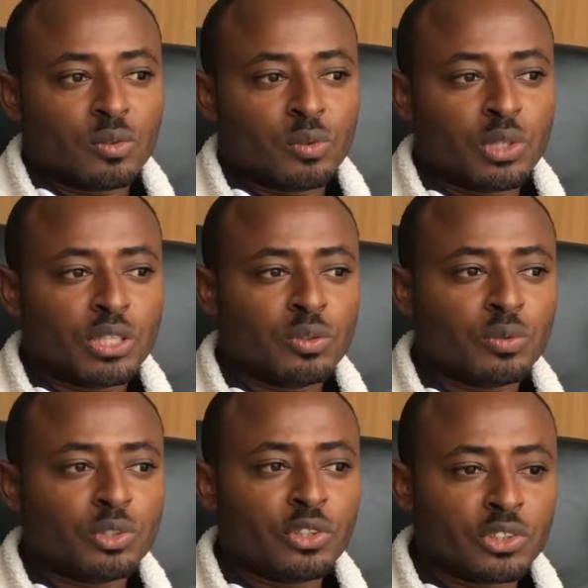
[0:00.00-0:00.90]
we
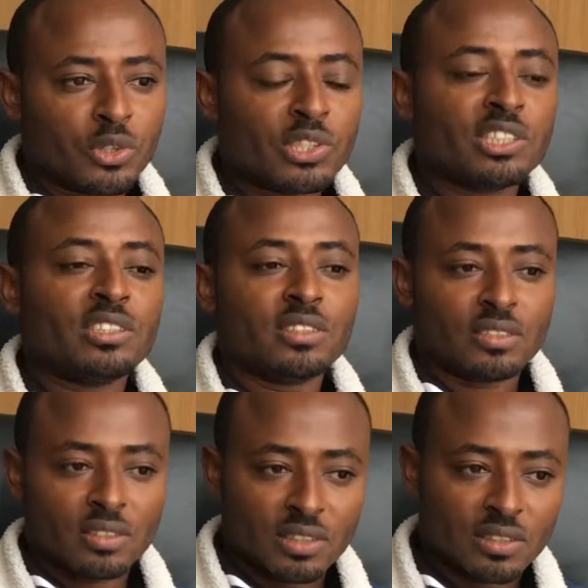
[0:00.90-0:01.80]
don't call it
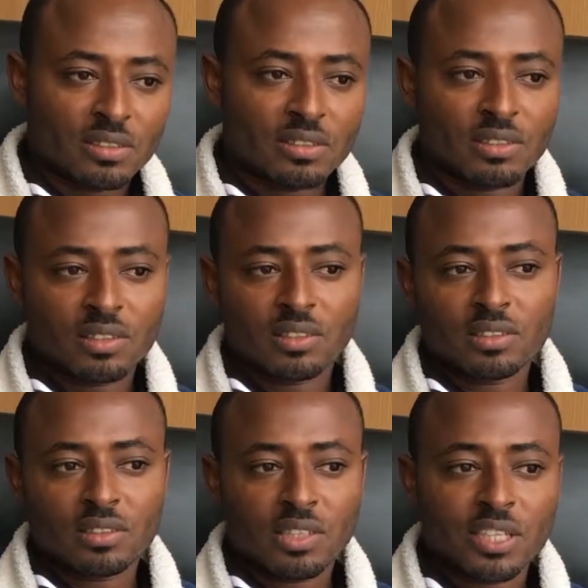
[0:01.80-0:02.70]

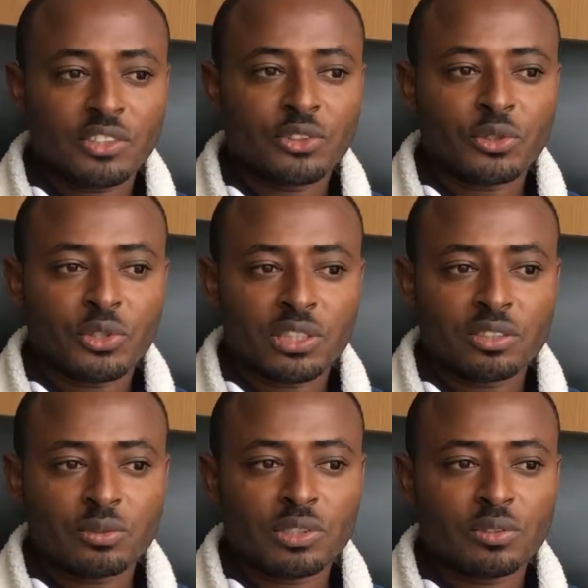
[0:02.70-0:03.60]
like you call
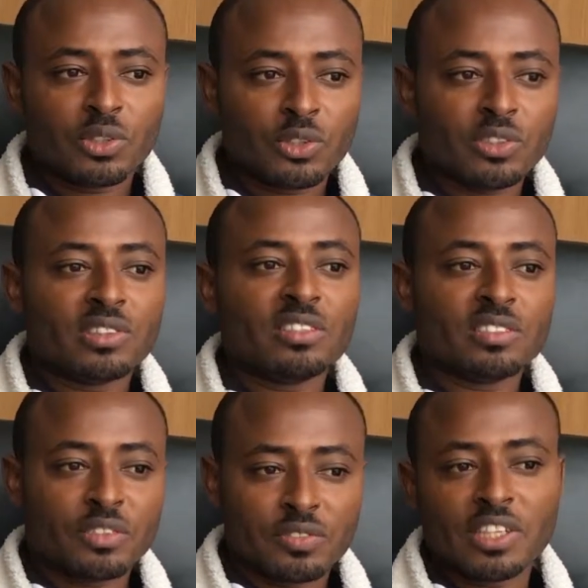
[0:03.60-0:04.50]
it. We call it the
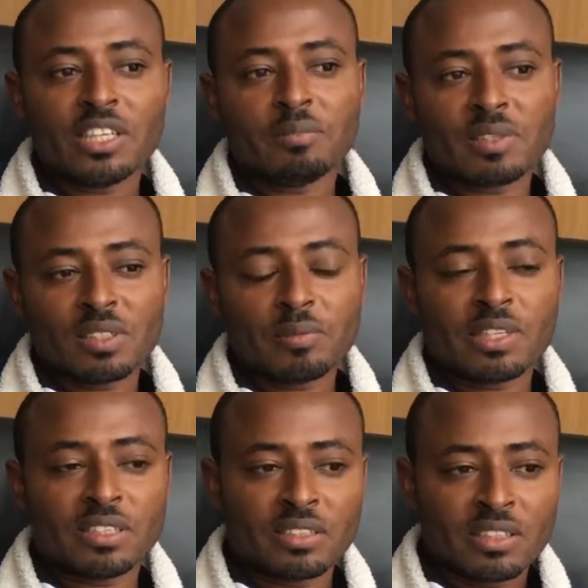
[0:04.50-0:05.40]
City of Kigali Master
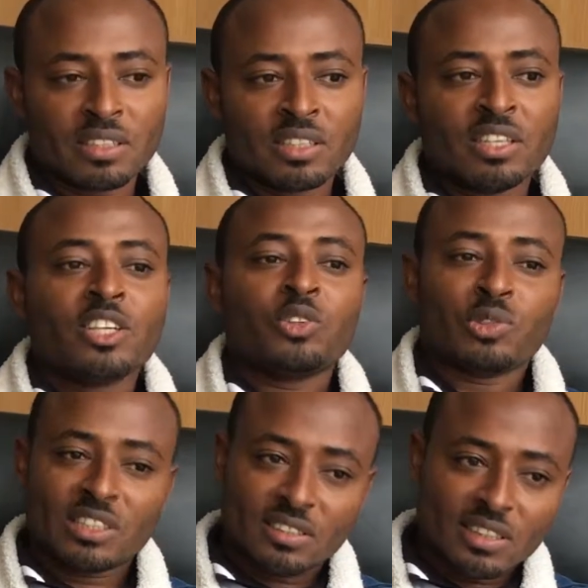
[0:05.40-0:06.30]
Plan
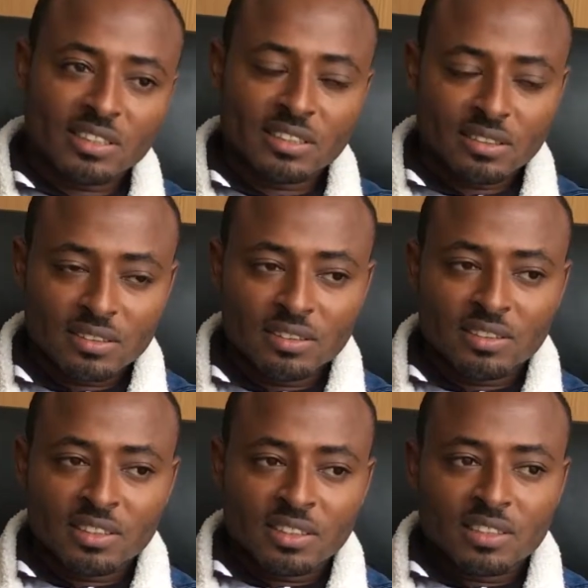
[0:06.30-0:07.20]
2013.
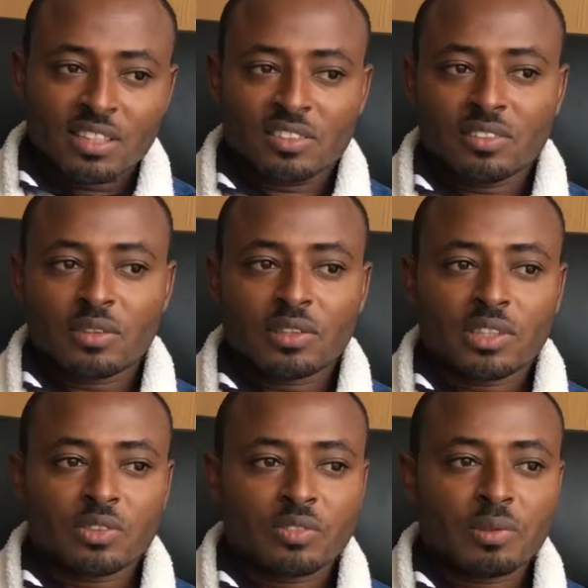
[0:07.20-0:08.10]
That is the one
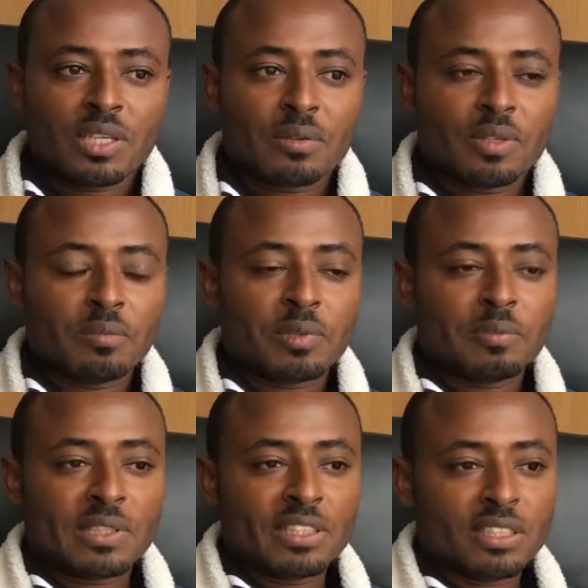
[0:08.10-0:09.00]
that we've been
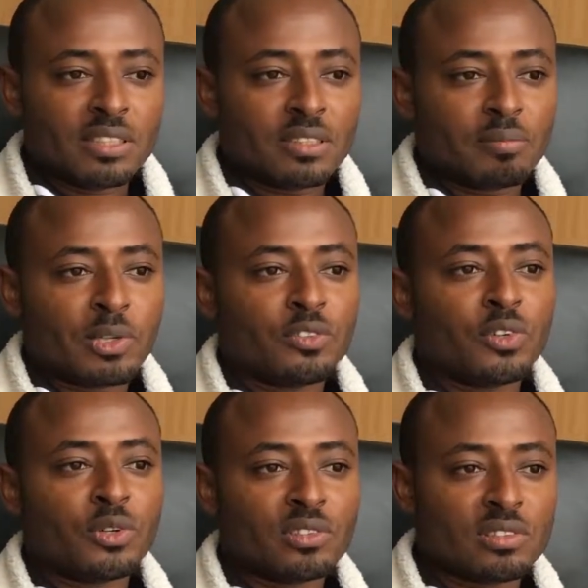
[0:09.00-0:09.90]
implementing. But of
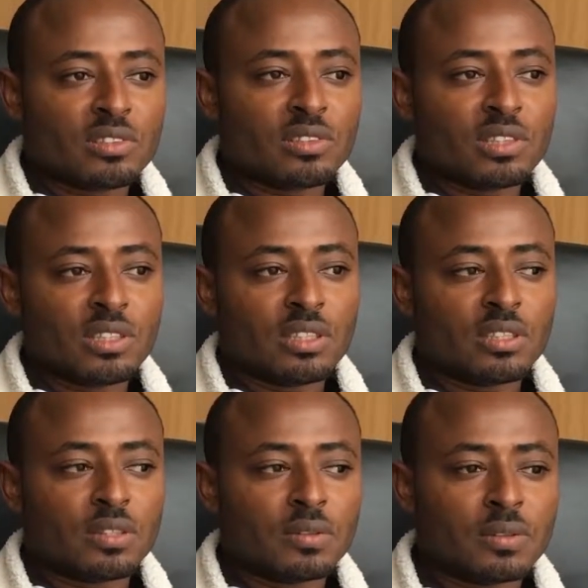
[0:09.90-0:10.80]
course,
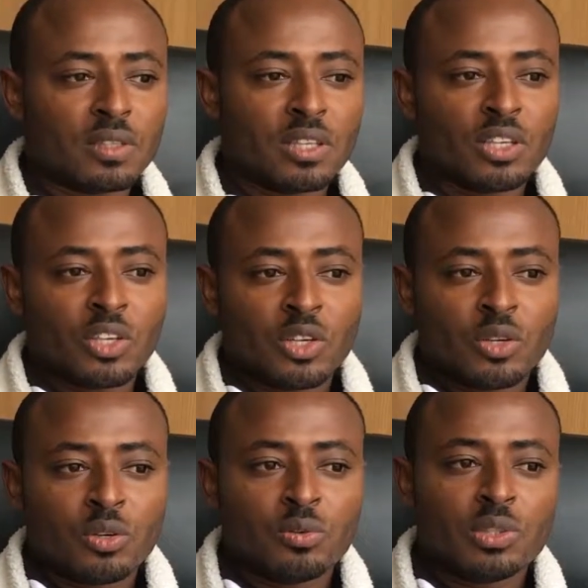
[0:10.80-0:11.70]

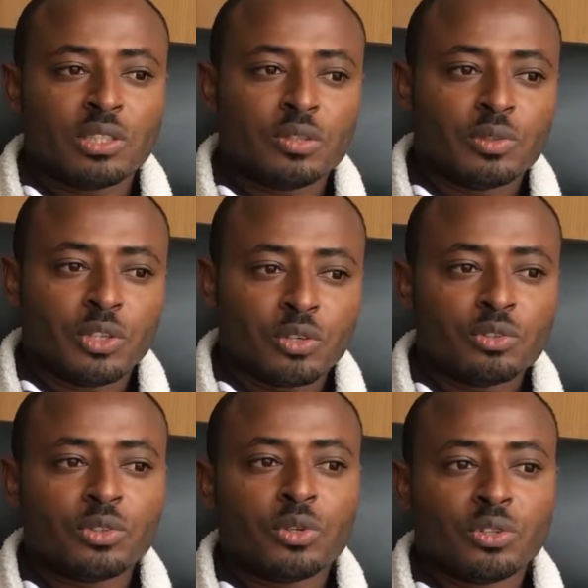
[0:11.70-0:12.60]
we
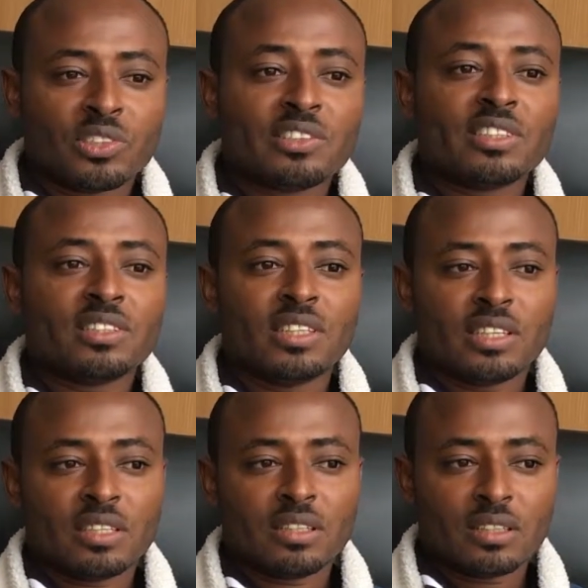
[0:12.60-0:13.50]
also consulted the